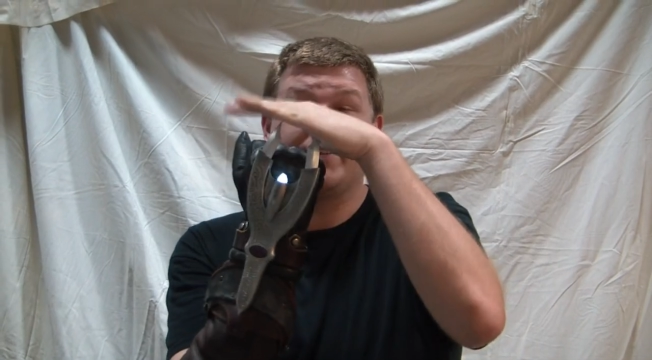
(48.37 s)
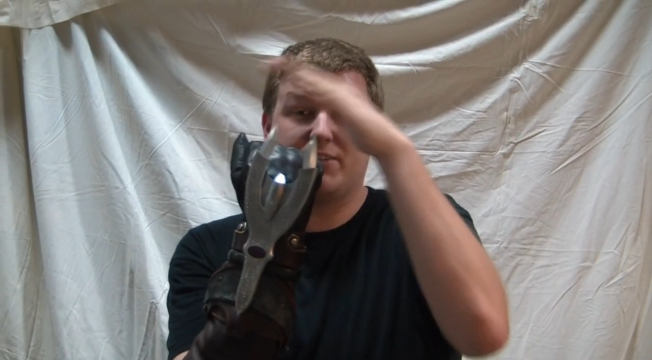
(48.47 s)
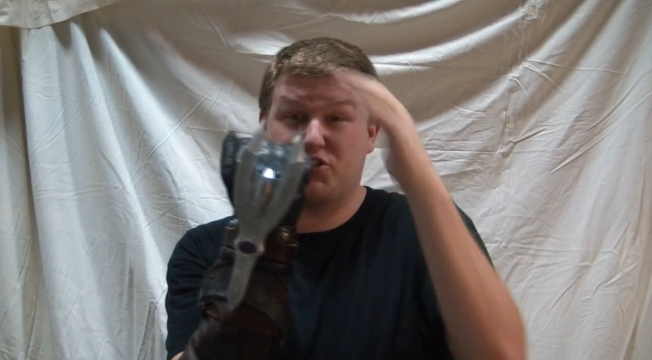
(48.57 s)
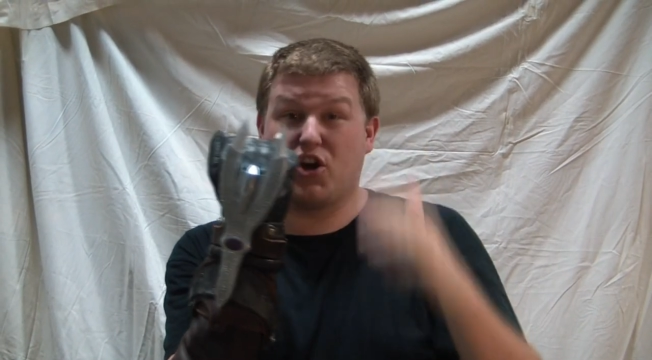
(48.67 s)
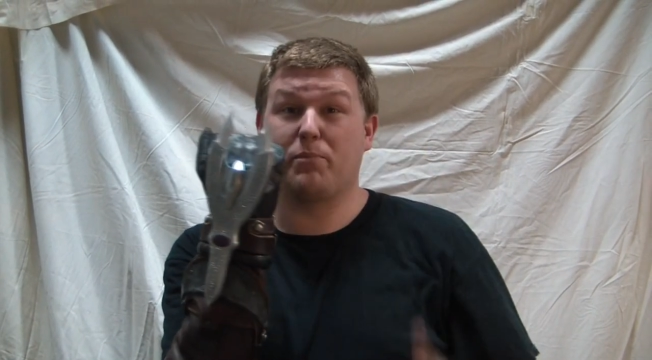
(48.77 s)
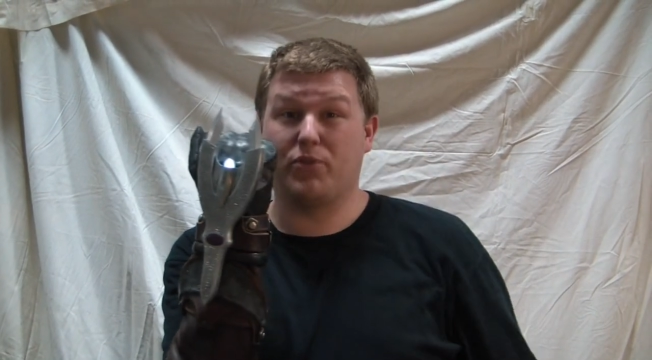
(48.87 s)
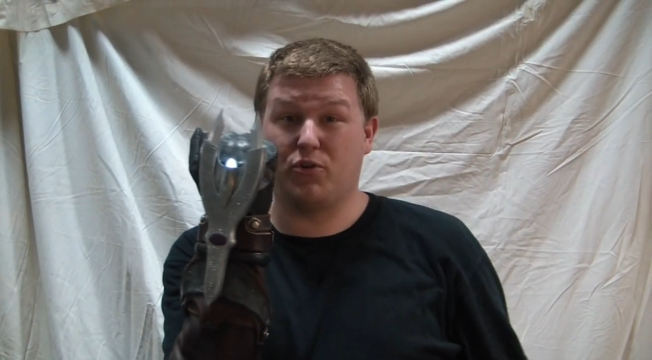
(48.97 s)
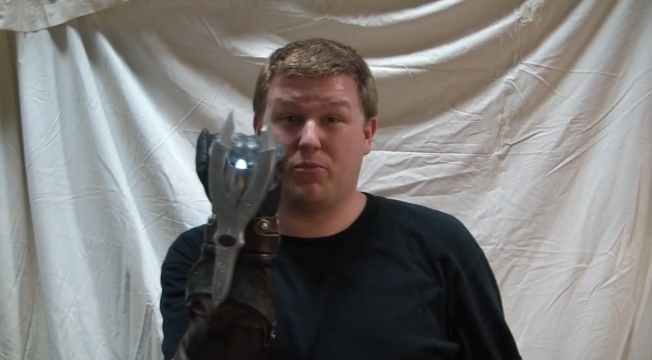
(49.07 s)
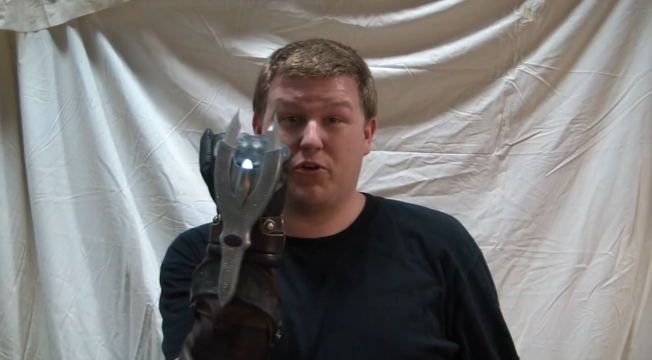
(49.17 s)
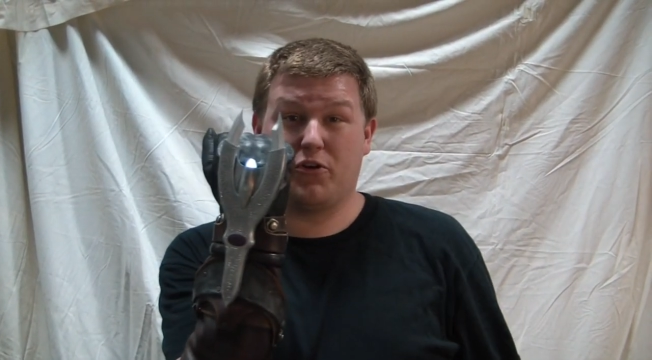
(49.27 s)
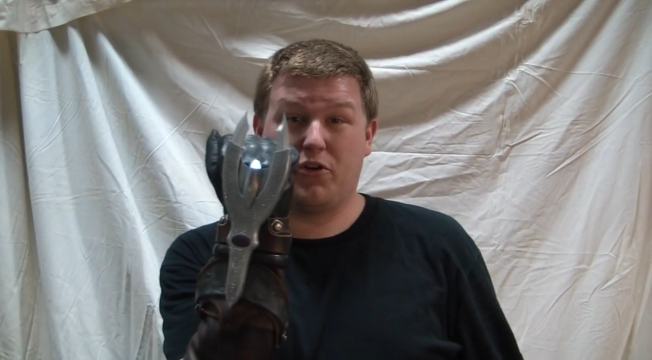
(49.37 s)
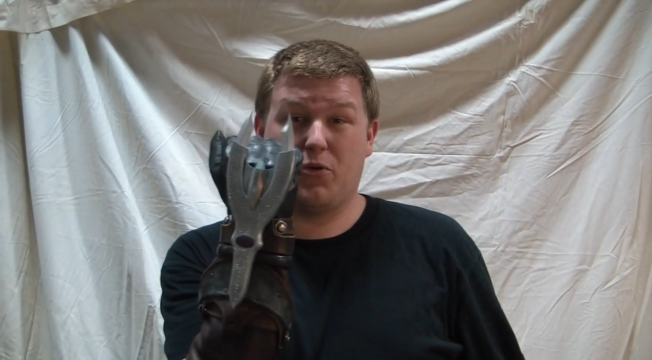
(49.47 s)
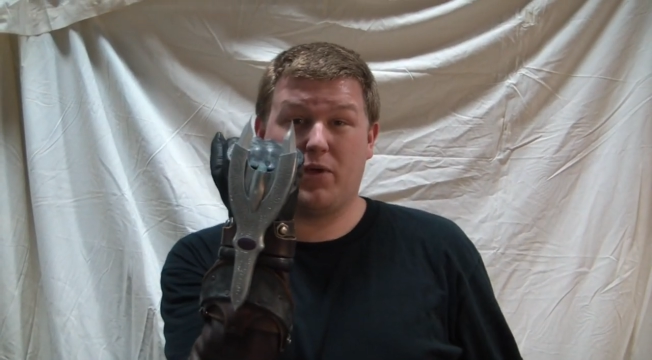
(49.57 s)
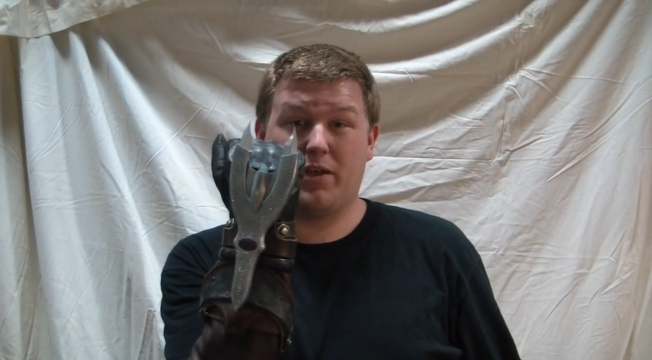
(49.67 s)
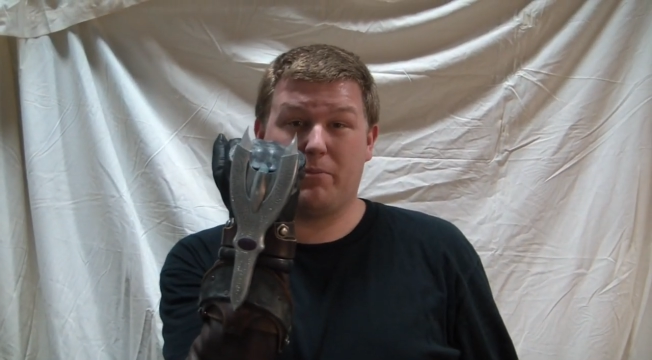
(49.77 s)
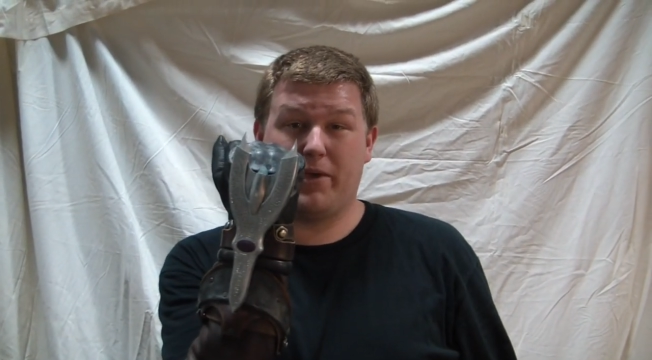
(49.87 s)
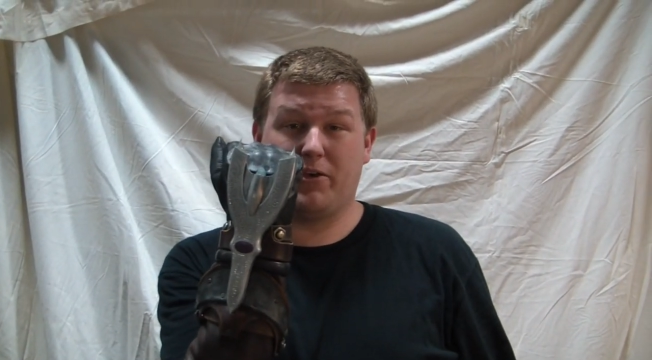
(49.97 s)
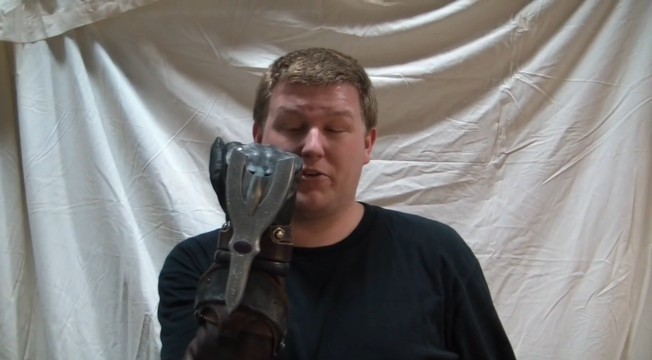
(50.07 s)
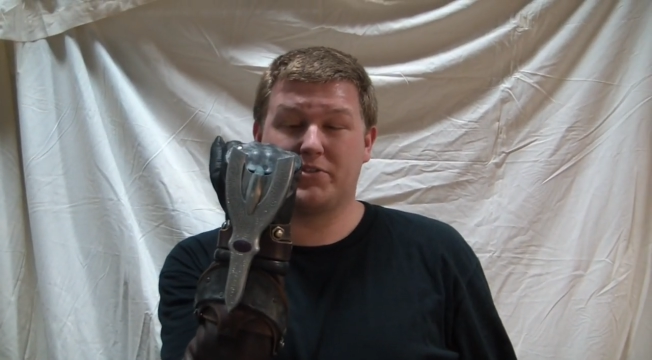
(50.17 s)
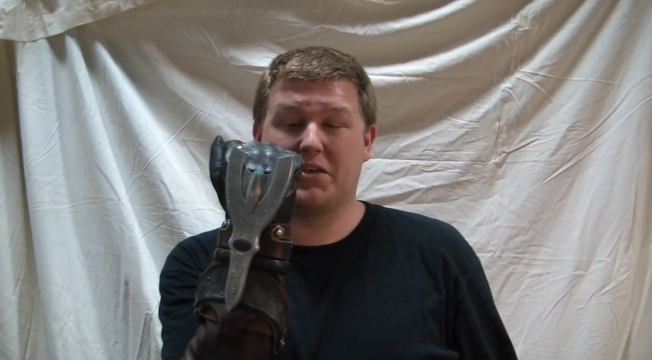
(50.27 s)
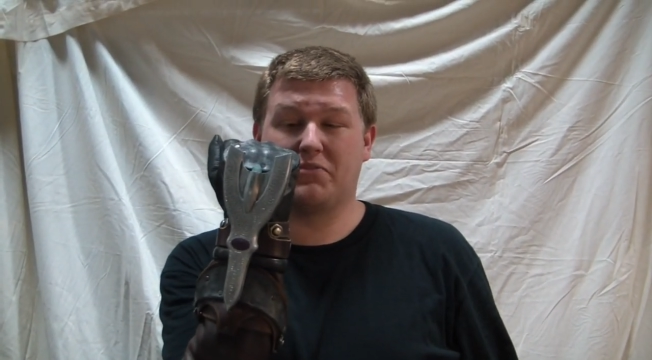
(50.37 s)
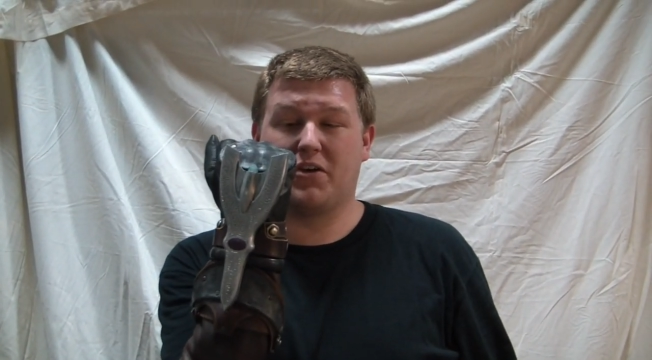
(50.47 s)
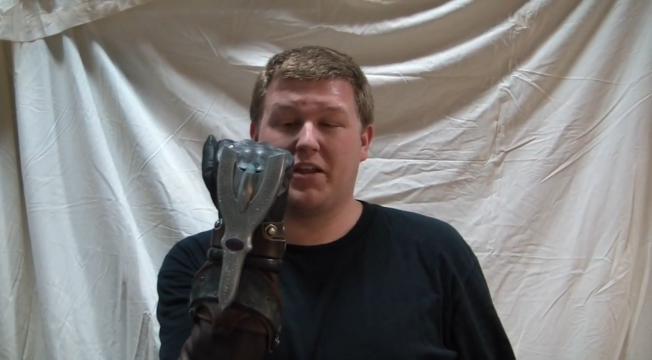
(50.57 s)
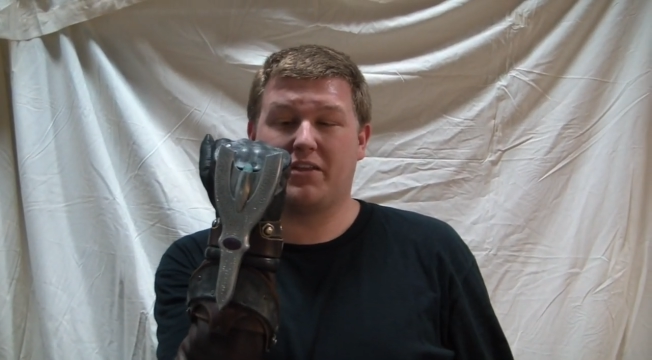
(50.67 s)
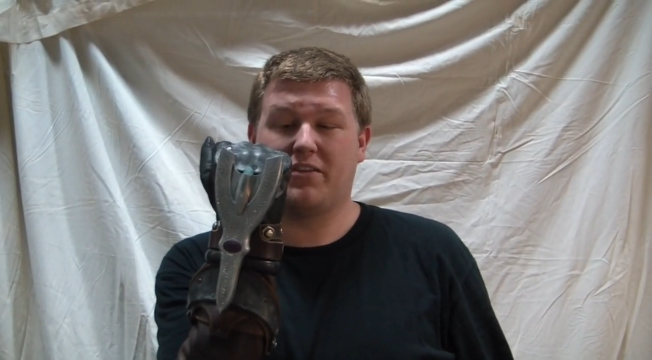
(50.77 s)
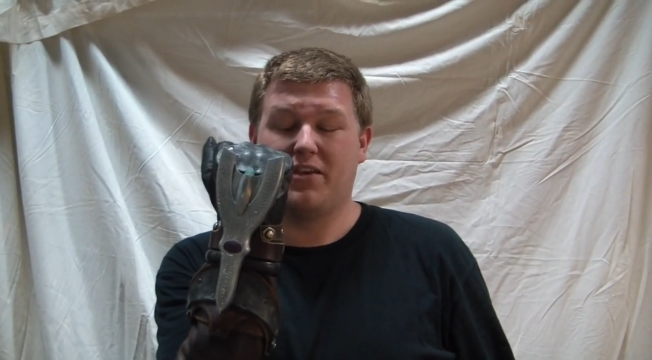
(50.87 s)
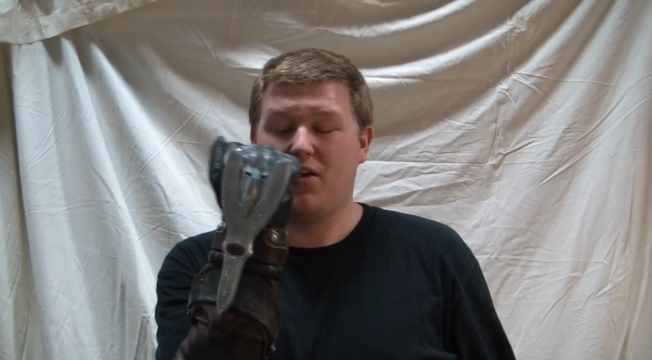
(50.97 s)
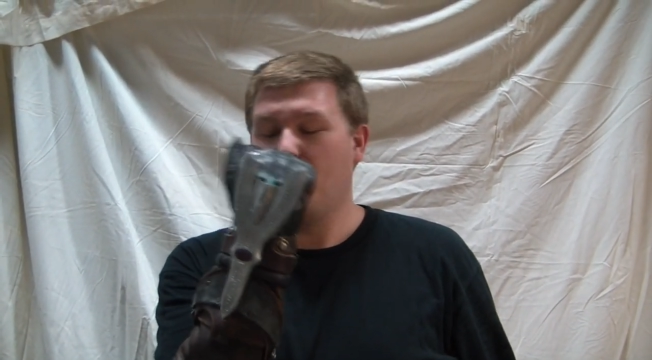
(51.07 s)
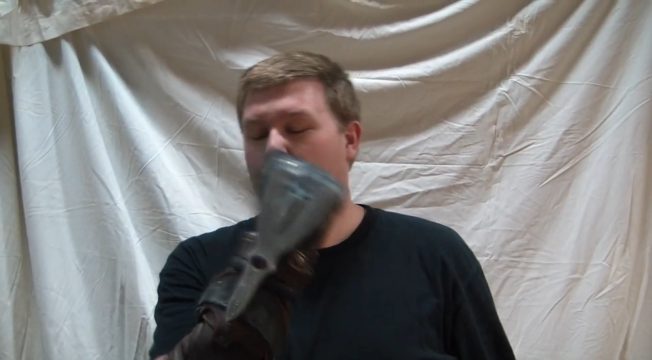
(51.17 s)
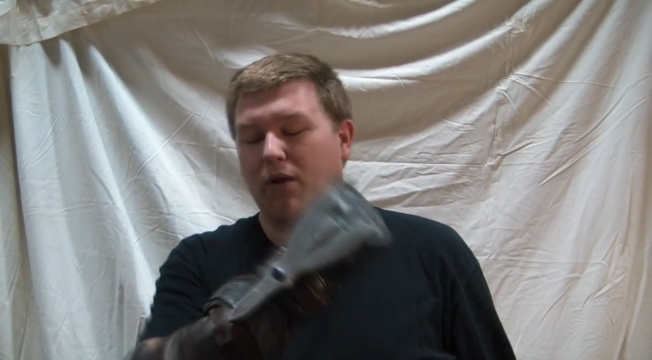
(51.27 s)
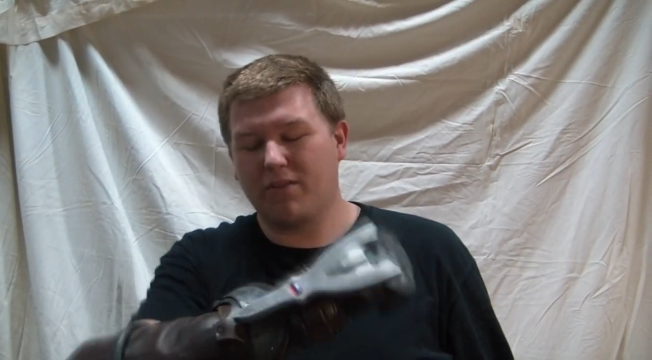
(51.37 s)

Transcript: It's a sharp little booger. You don't want to impale yourself on it.